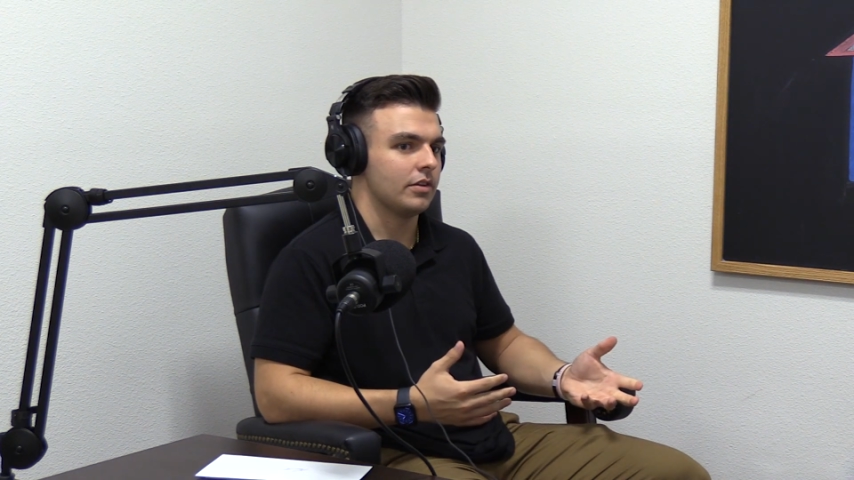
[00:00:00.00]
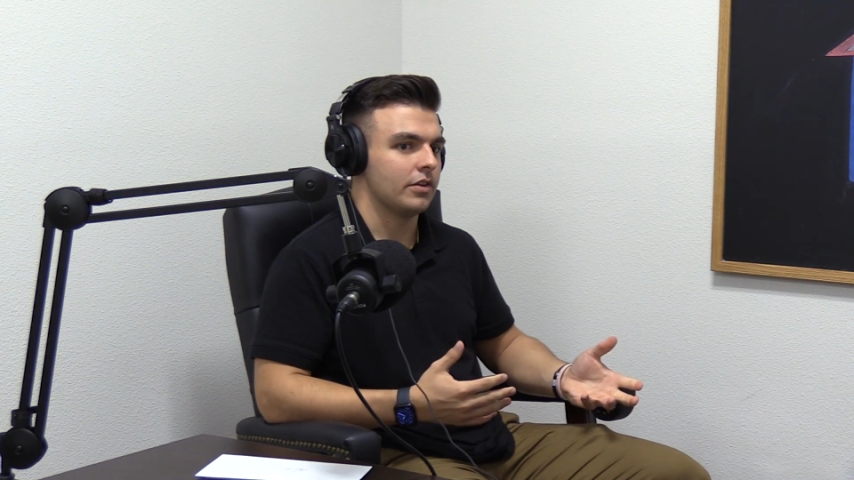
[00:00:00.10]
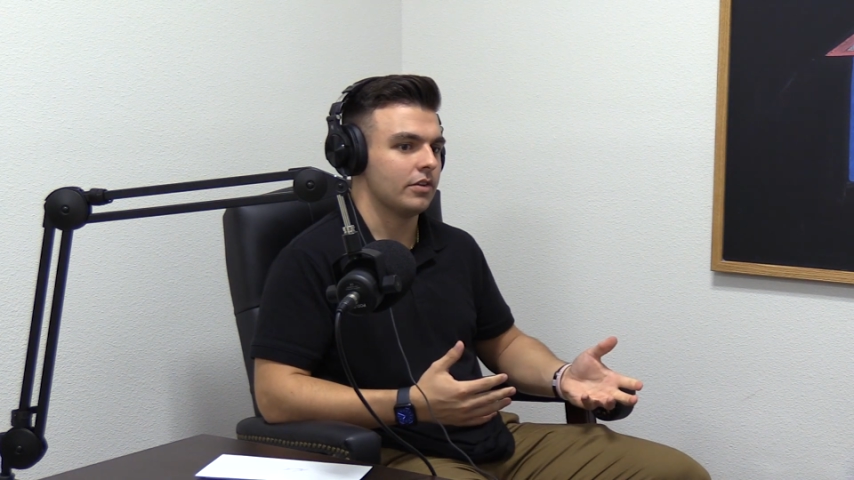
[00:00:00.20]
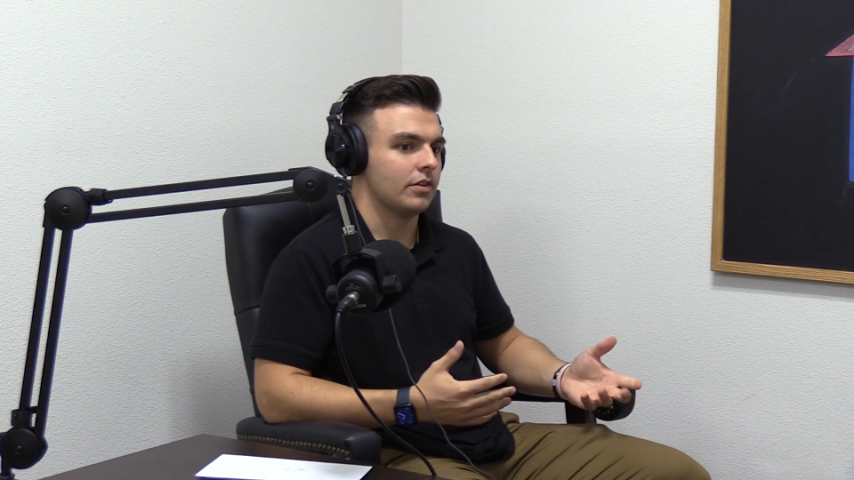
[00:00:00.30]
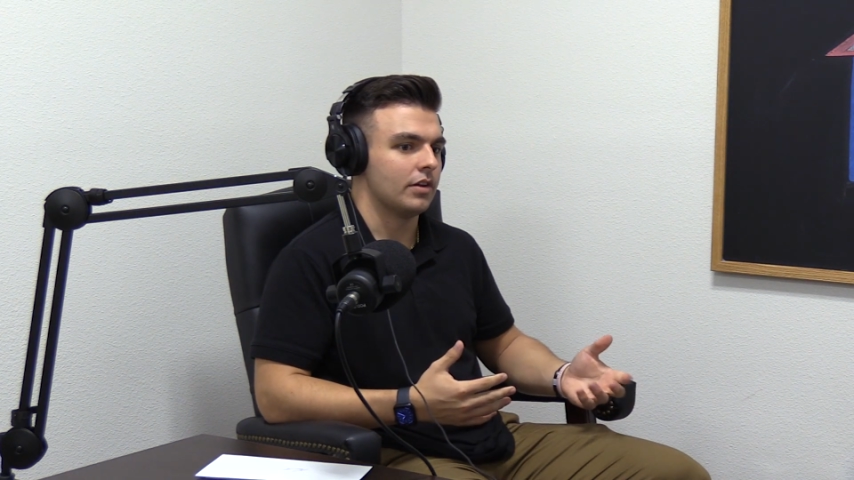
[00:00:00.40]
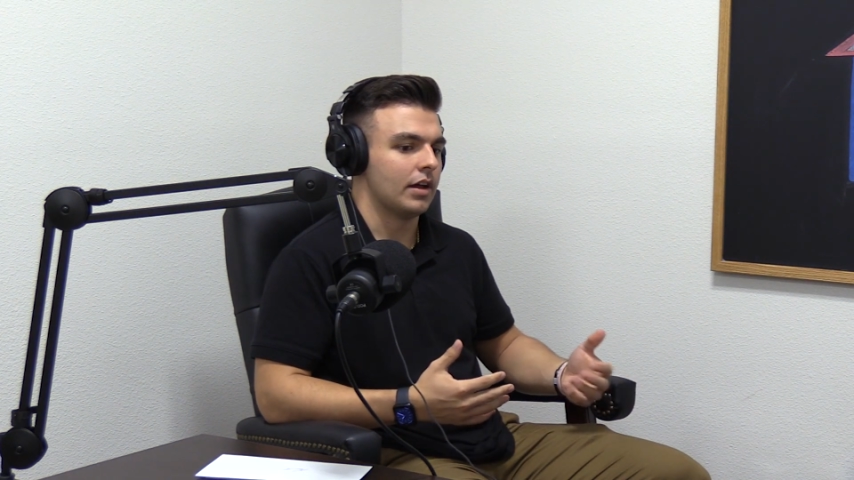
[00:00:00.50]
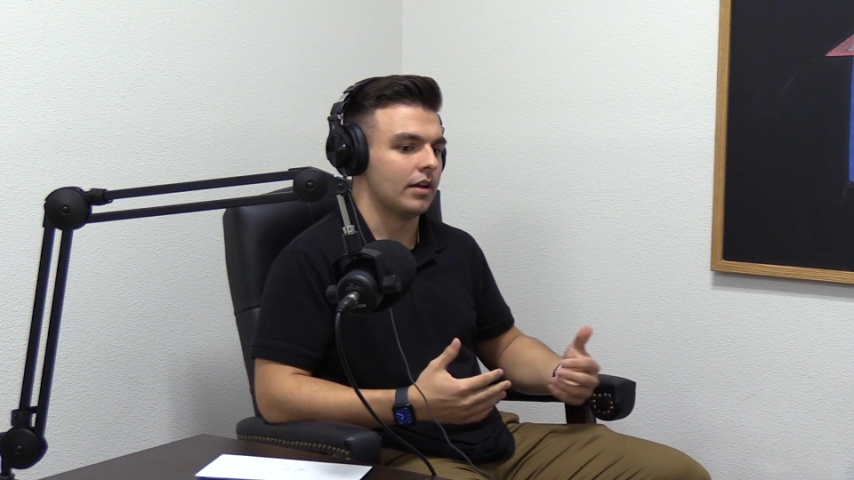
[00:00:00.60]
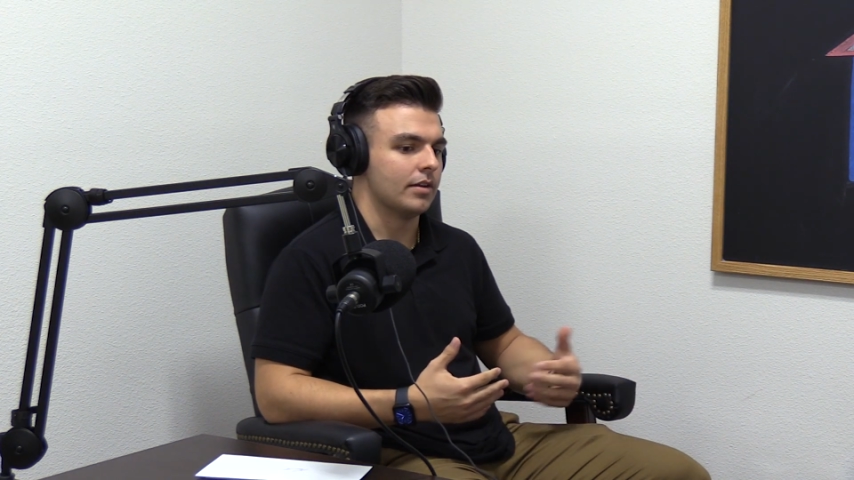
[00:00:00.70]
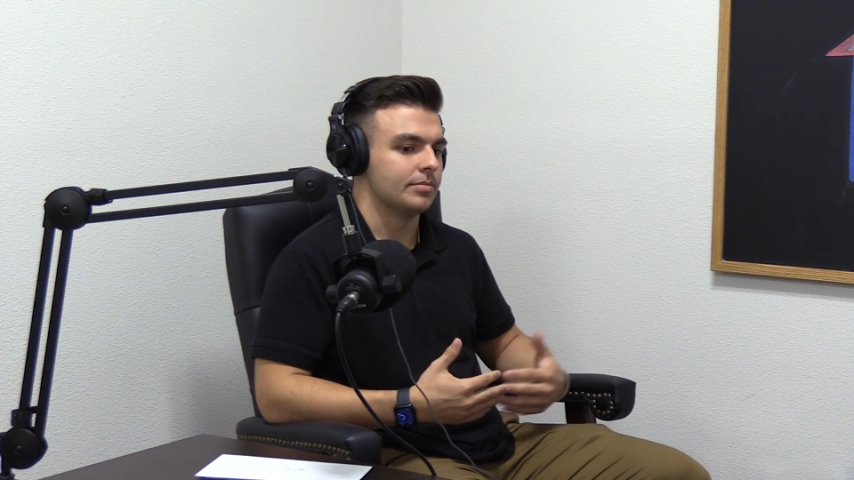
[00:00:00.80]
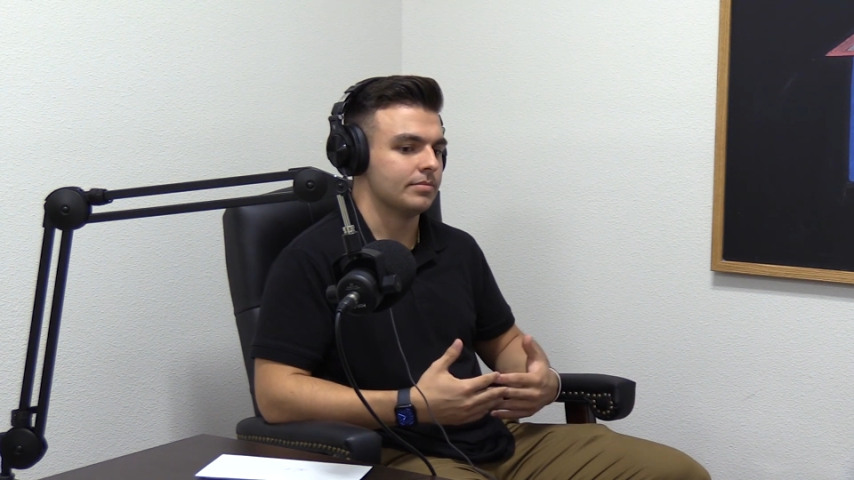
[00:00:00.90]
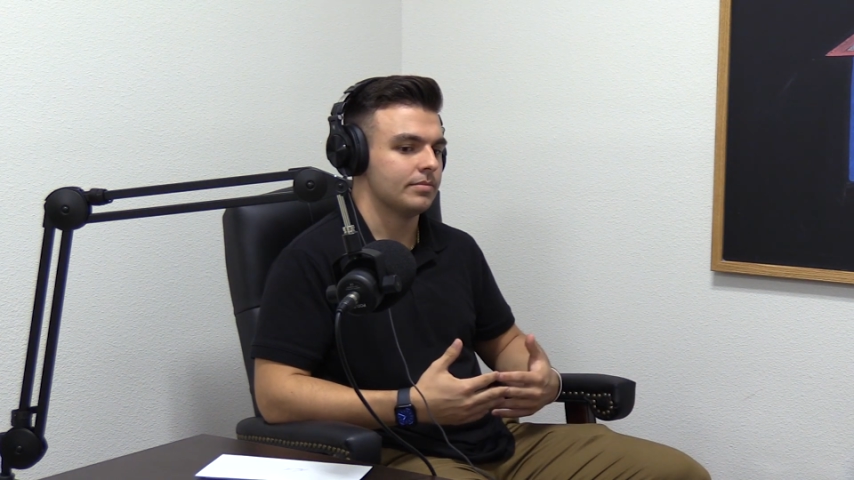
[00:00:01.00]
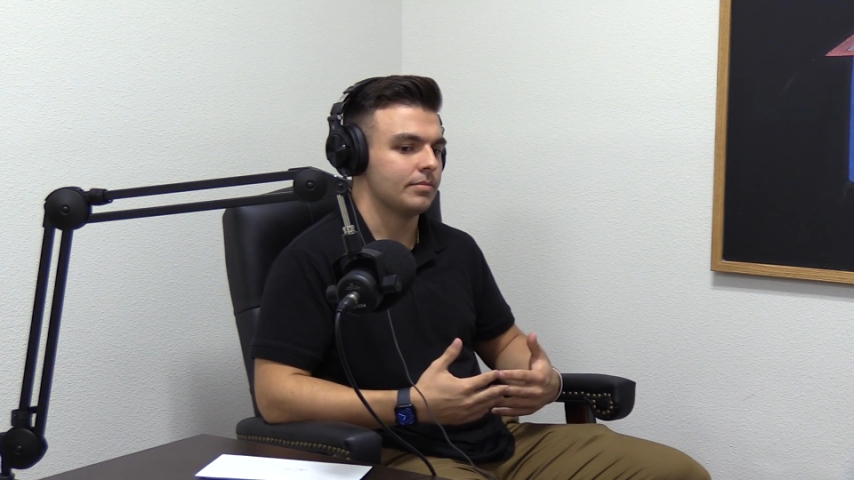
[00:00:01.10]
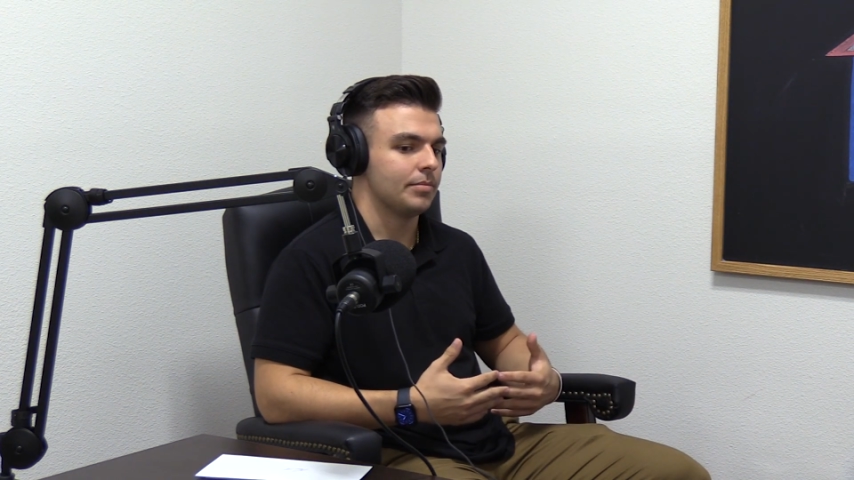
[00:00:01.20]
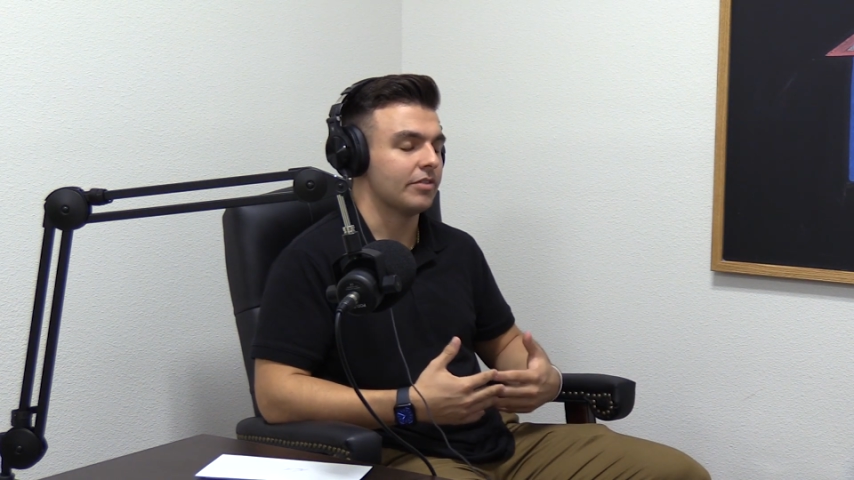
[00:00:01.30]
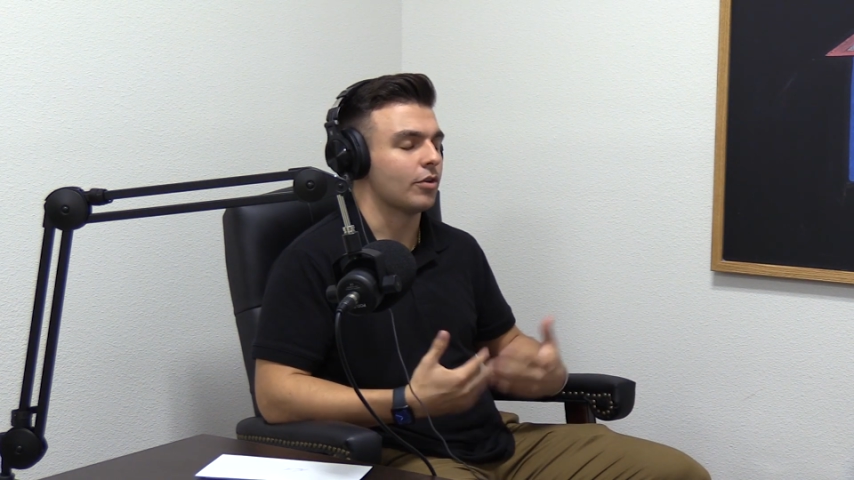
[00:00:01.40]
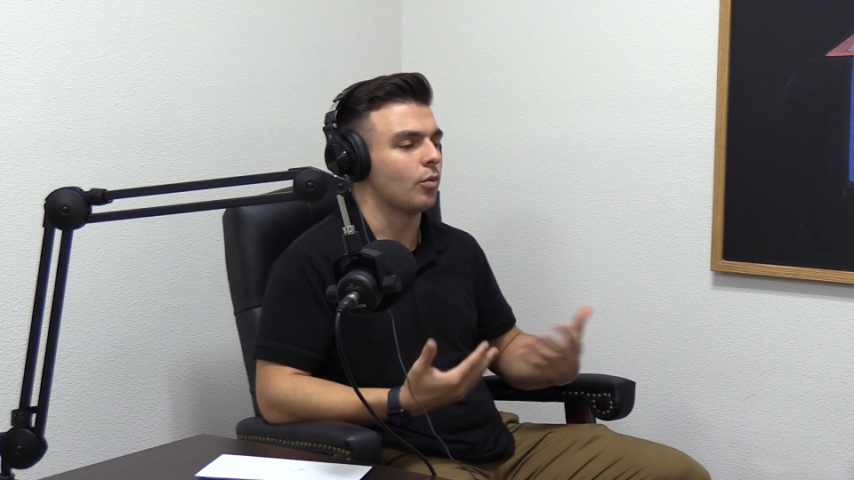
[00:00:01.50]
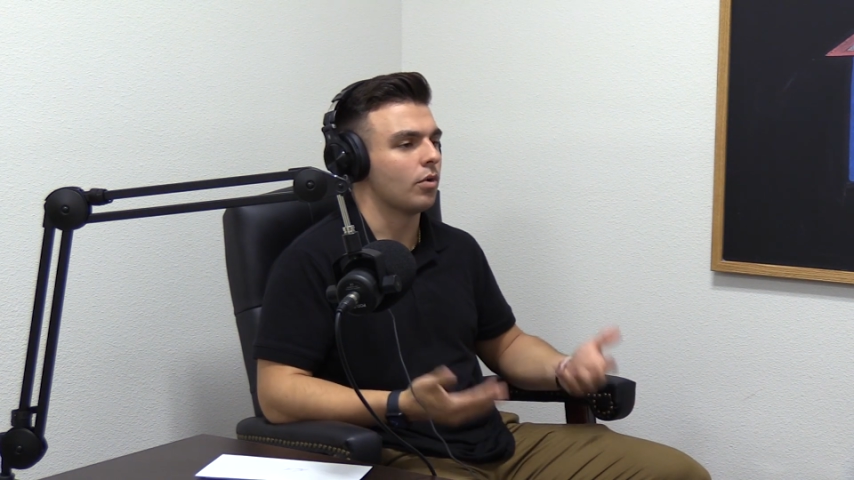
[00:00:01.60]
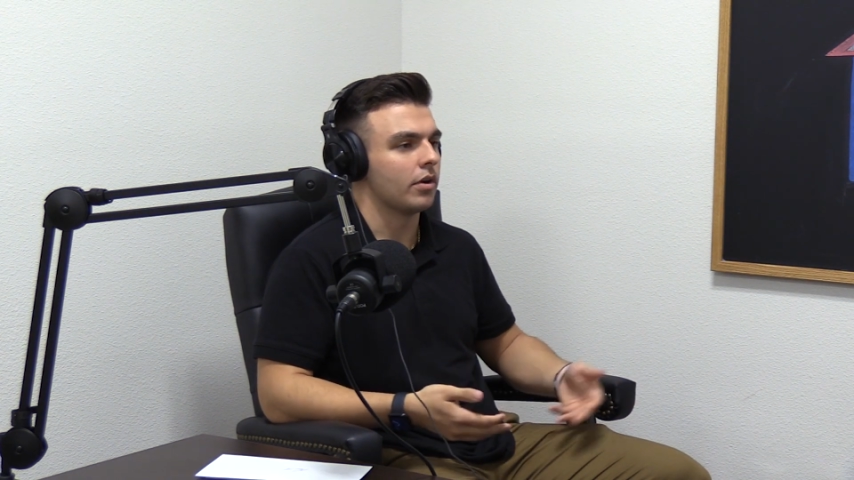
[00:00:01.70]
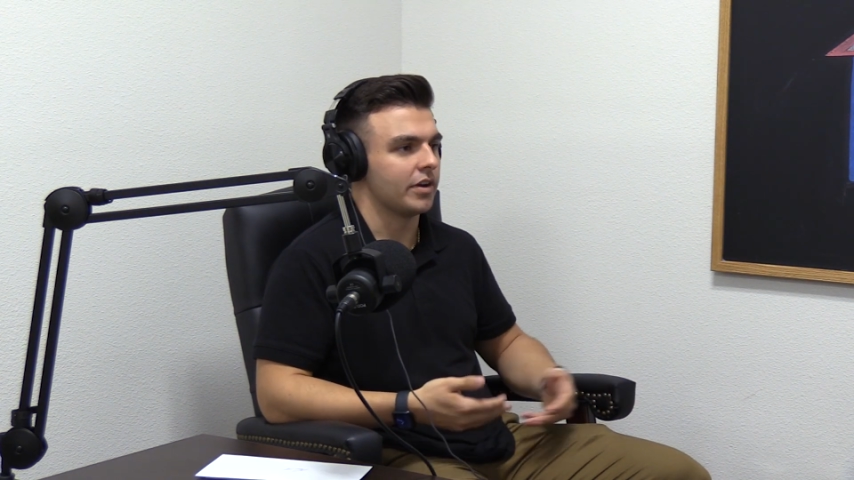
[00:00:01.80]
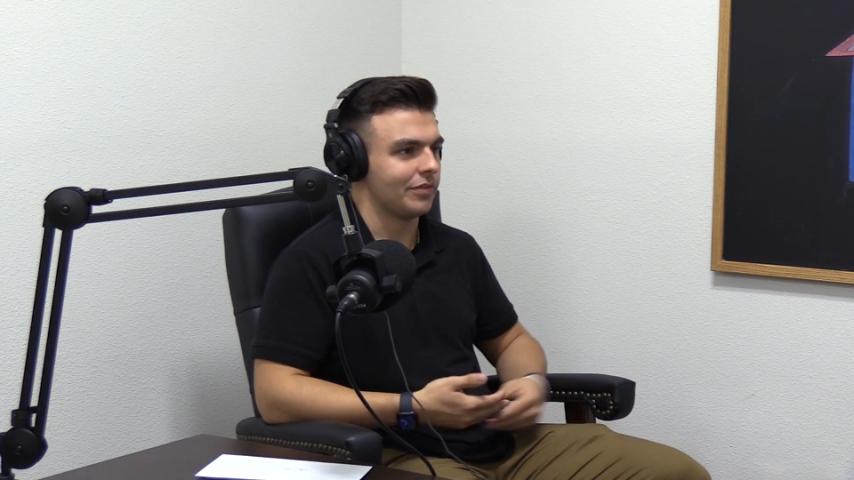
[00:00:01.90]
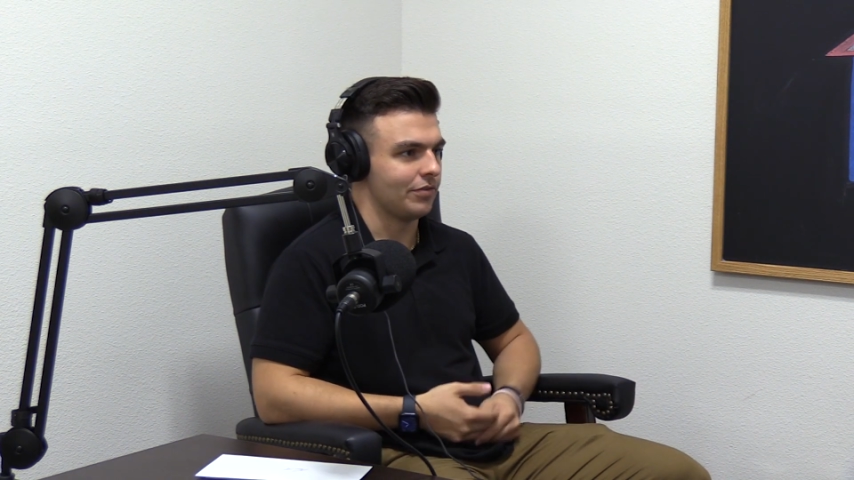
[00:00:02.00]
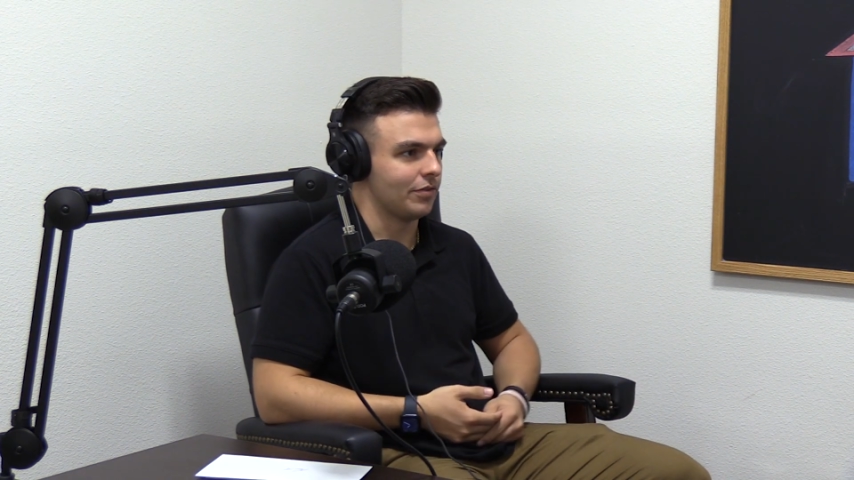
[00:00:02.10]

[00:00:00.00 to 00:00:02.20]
be rewarded